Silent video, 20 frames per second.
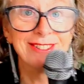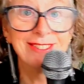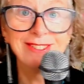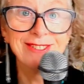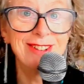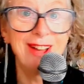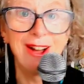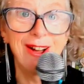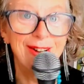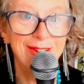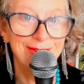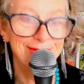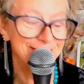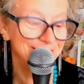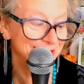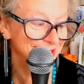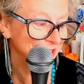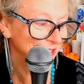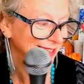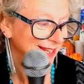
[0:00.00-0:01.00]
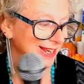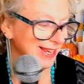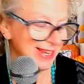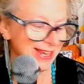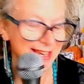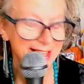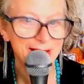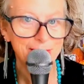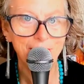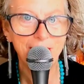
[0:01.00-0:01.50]
Who knows?
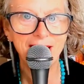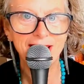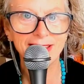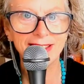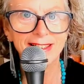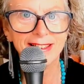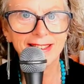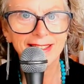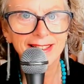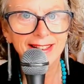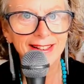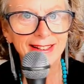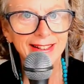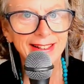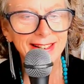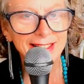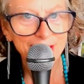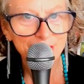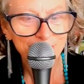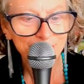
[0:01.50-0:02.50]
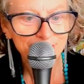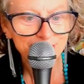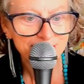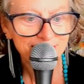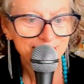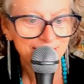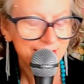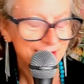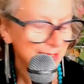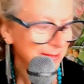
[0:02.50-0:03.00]
Anyway, here it
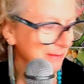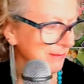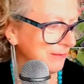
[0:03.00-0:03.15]
is.